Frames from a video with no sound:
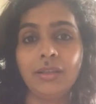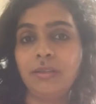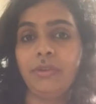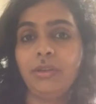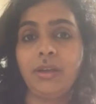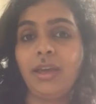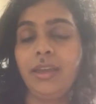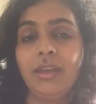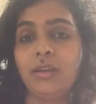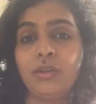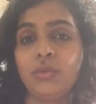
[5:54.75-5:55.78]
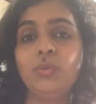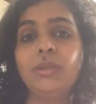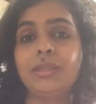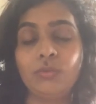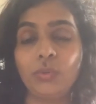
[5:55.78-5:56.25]
Even I can't do
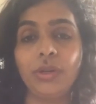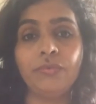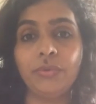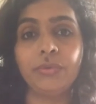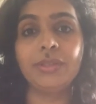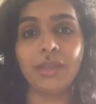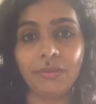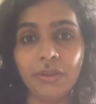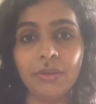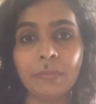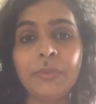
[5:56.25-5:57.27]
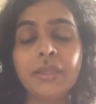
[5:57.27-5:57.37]
it 24/7.